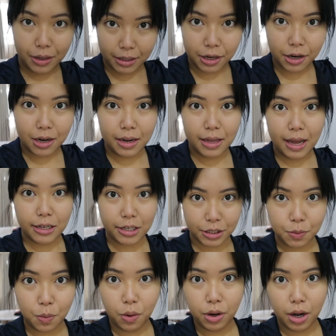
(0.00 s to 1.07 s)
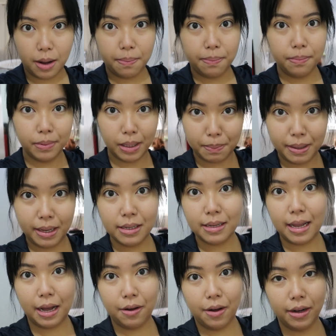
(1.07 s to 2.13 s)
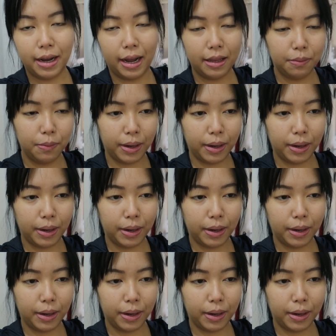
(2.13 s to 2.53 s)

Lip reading: literally, I just woke up. Nag-bihis na ako agad